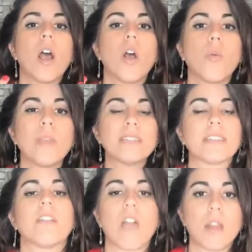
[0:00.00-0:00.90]
we see
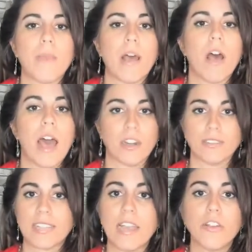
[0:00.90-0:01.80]
a lot about how to
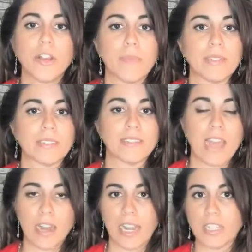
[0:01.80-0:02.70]
scale your business,
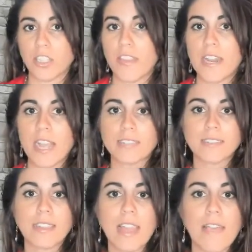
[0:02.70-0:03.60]
how to get to the next
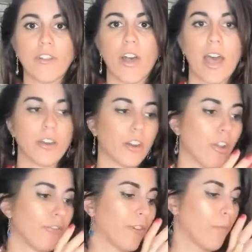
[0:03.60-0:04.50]
level, how to
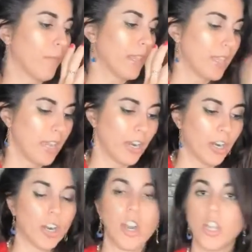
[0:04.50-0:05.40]
go from
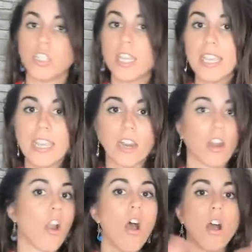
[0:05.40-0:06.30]
here to here.
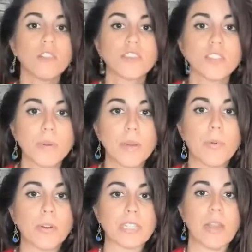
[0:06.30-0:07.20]
All super
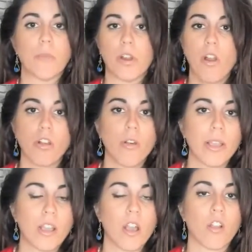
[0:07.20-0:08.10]
important, and we're all
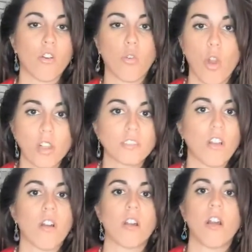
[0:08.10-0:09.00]
going across our